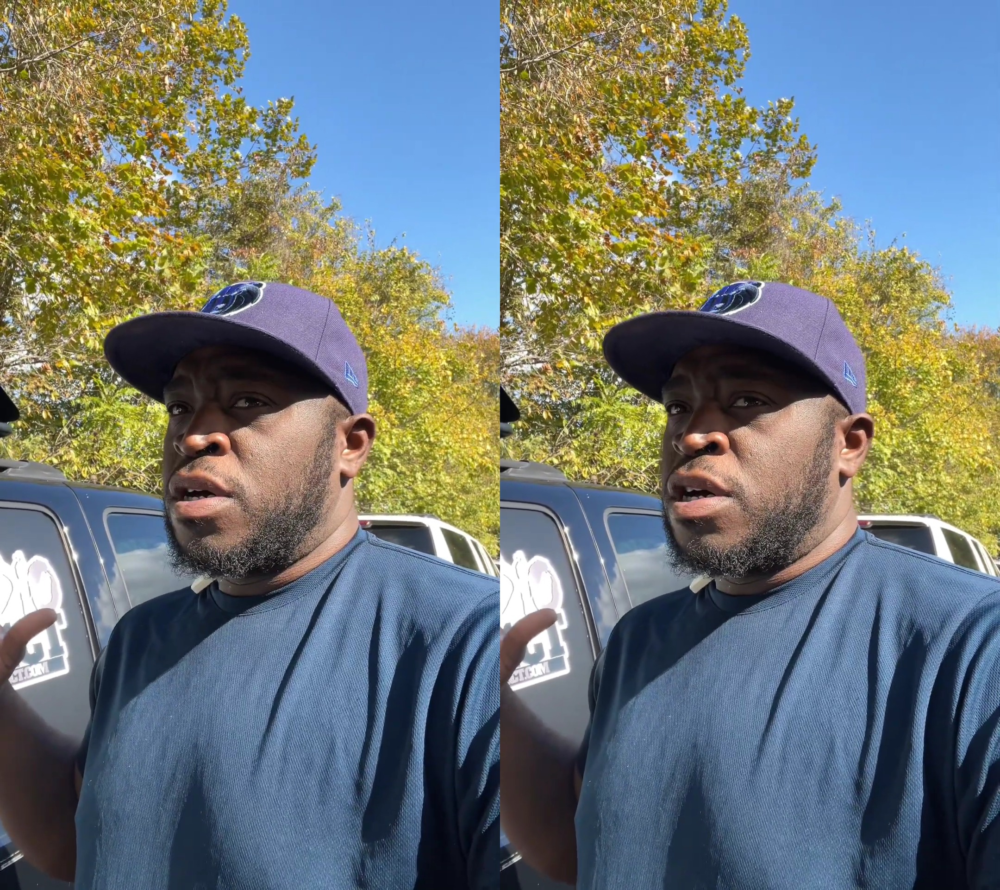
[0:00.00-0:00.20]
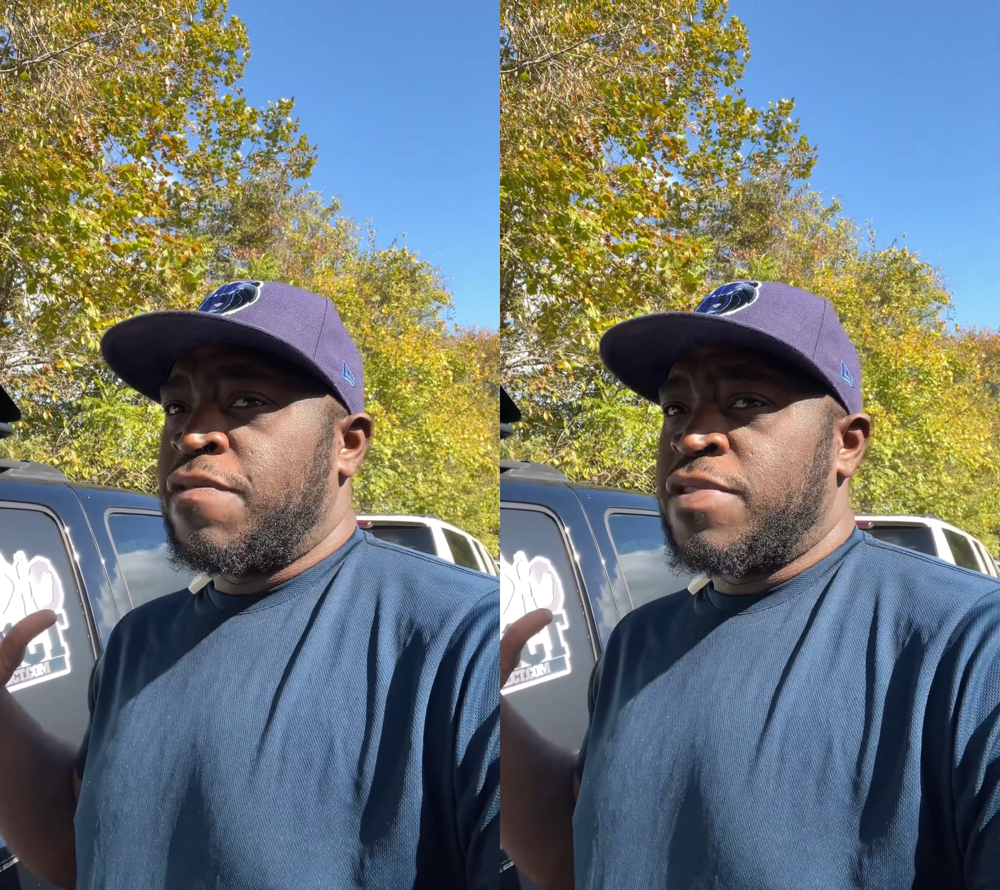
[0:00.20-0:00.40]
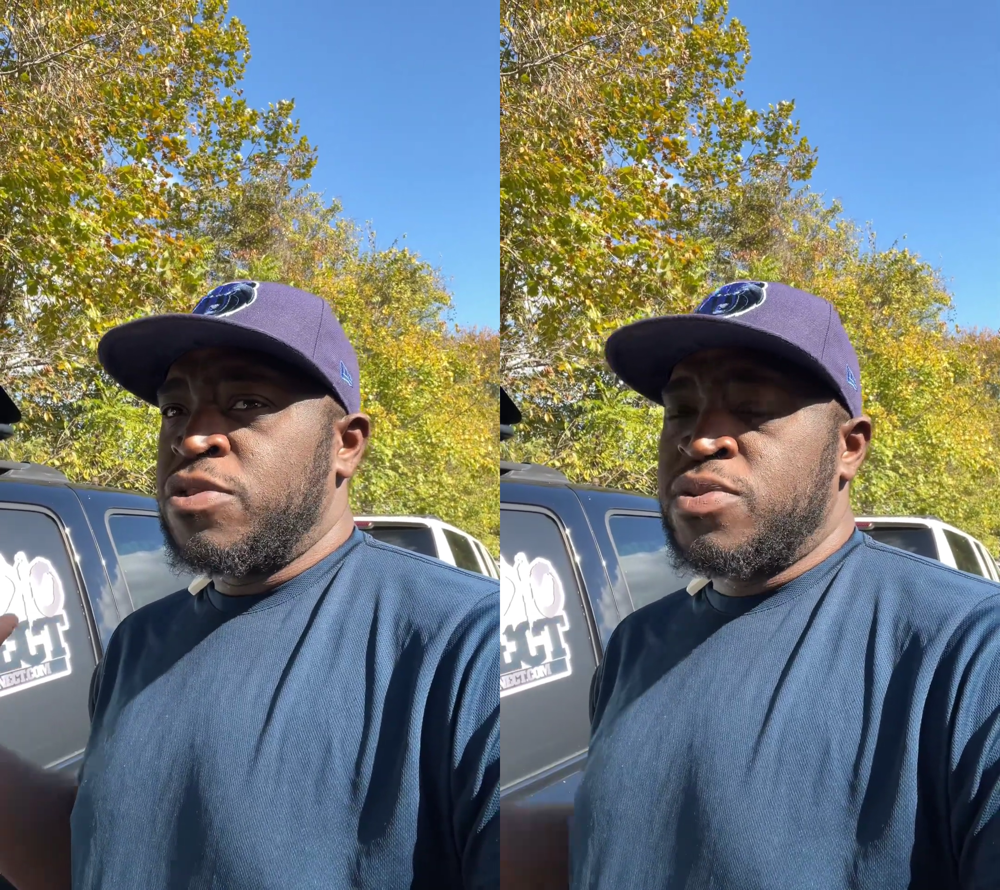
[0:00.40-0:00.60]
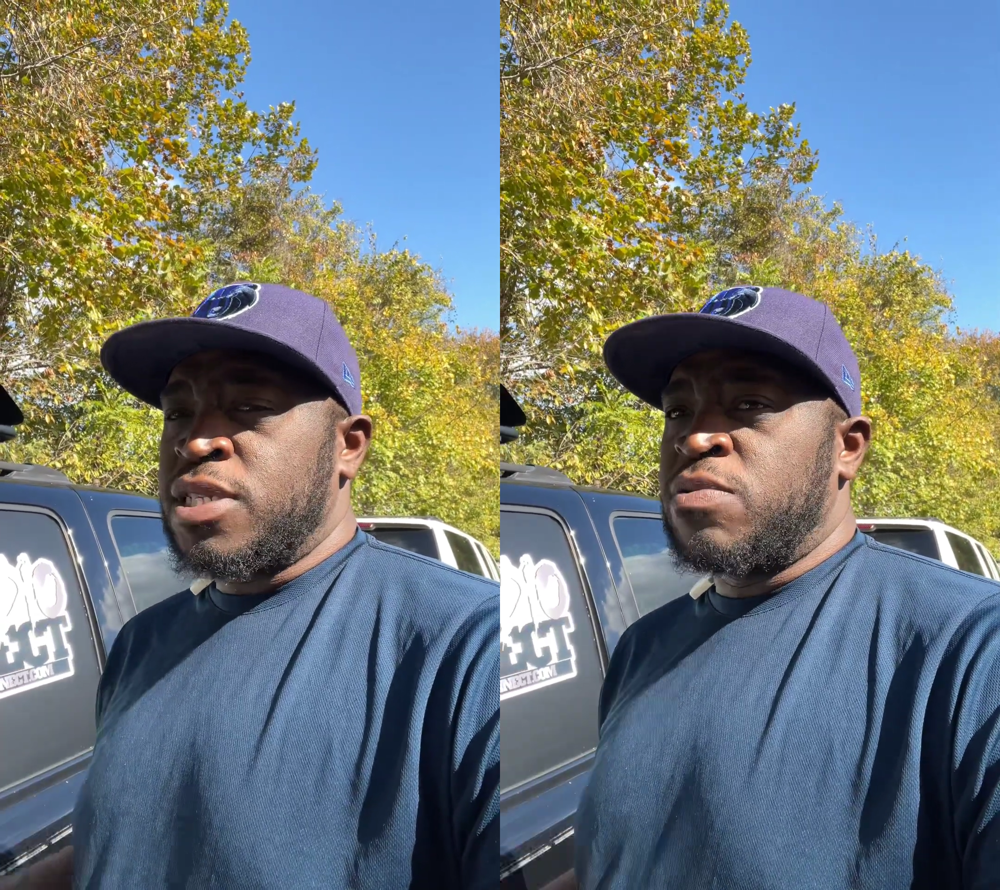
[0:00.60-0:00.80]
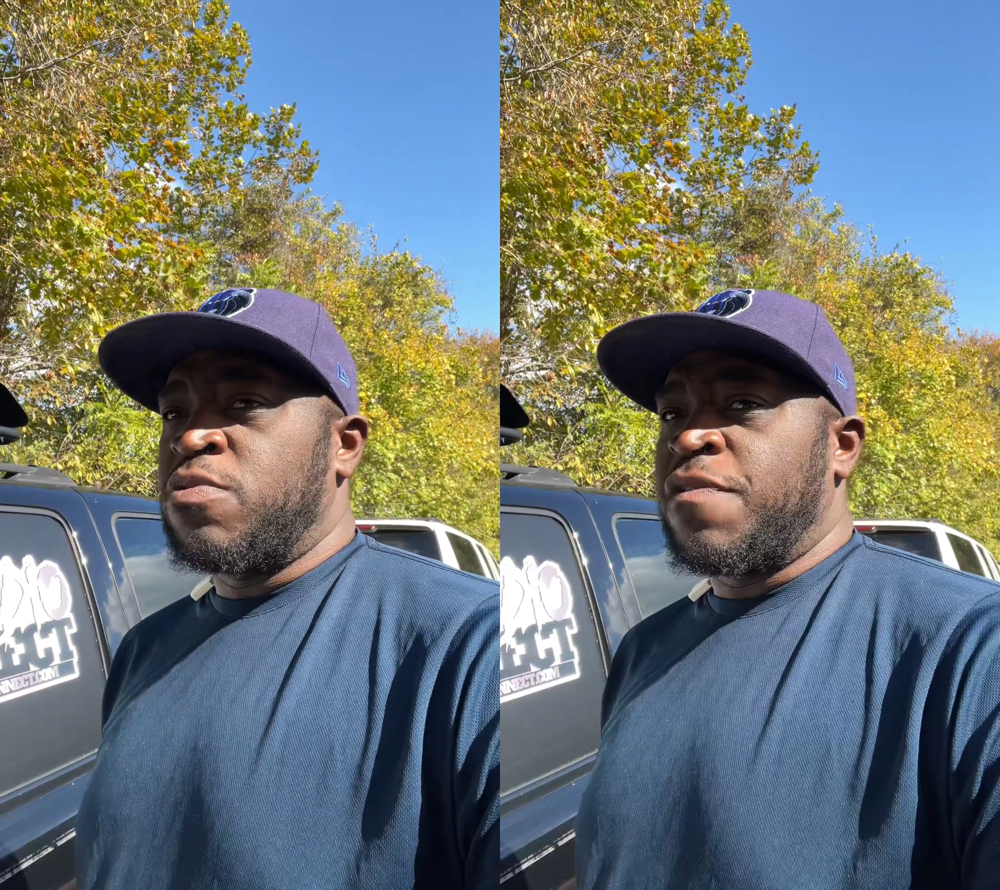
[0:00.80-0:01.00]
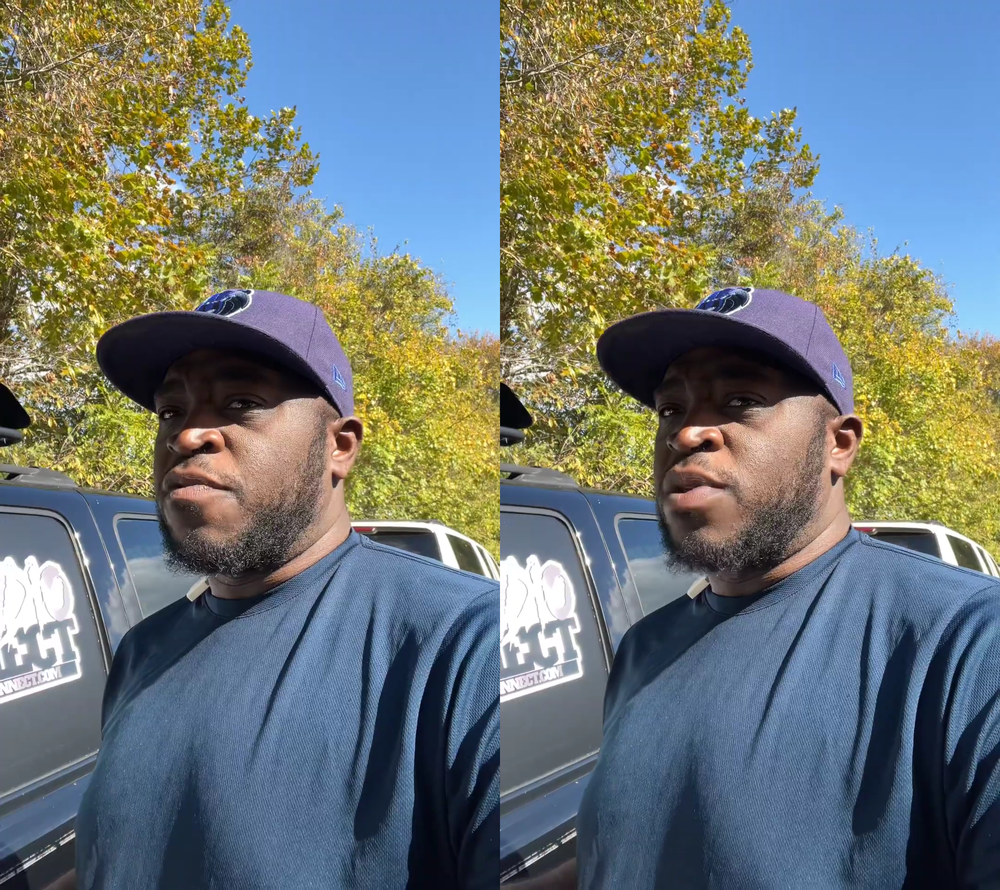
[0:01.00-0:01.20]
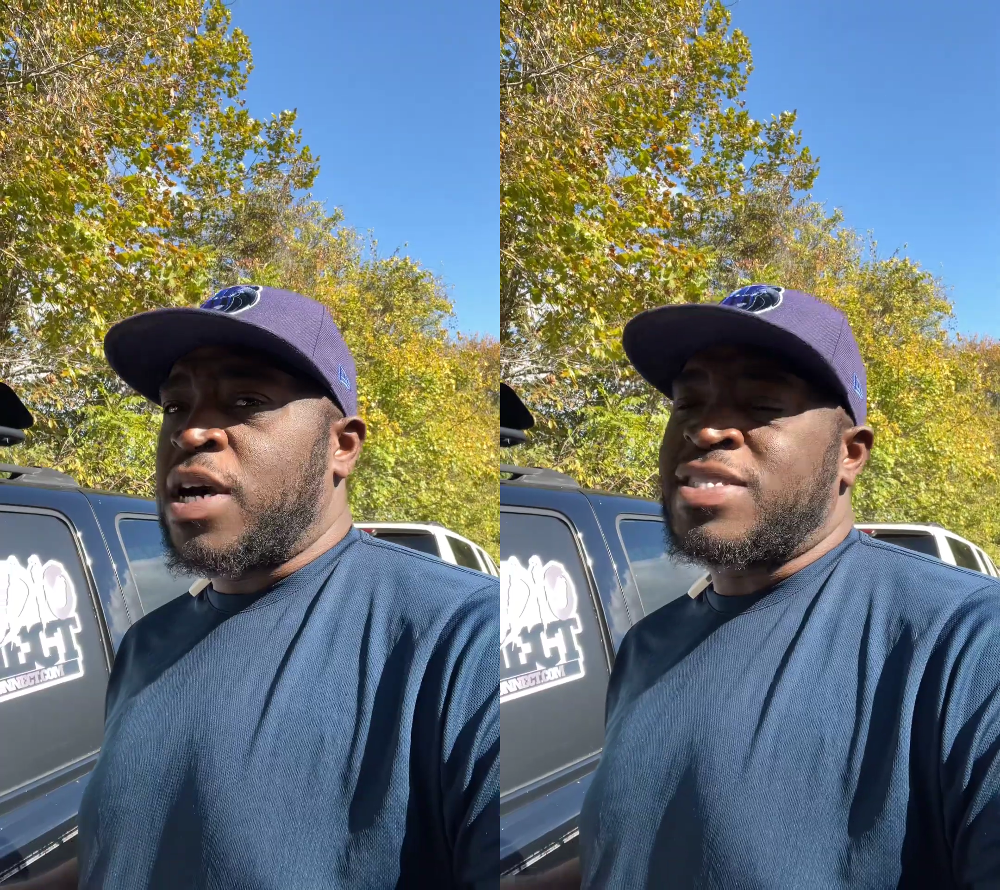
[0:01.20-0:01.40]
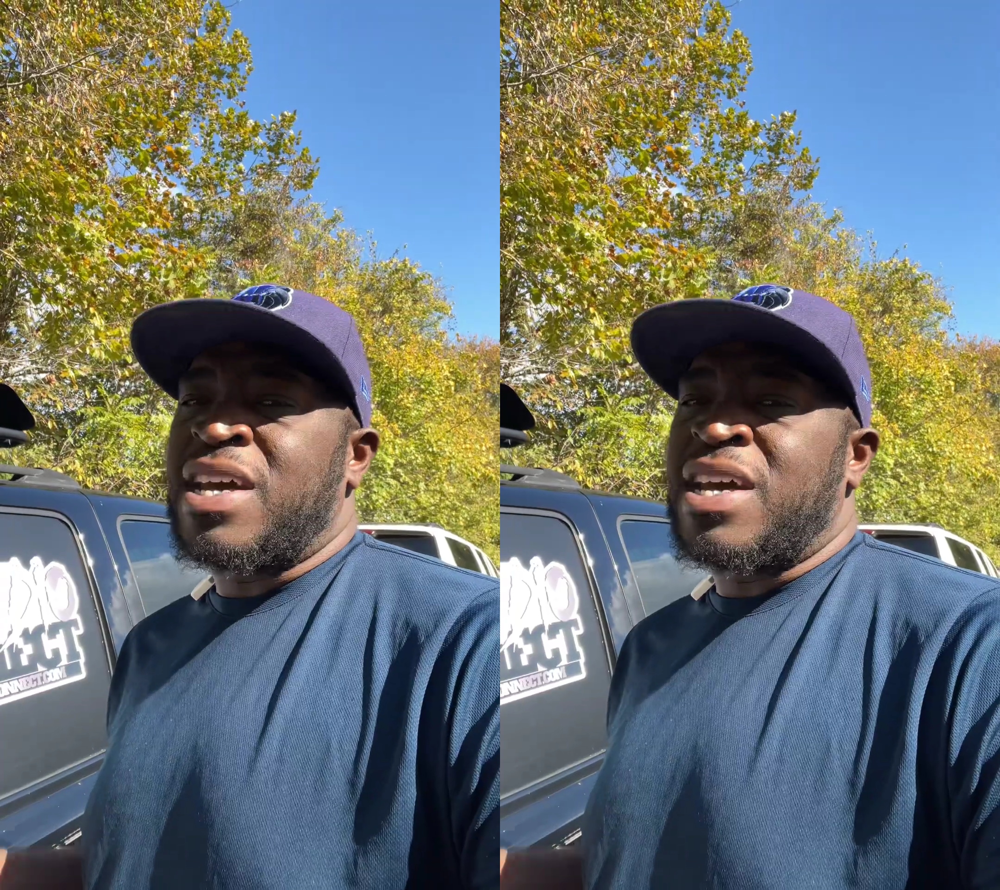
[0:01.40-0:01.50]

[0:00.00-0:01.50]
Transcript: new subwoofer will cost.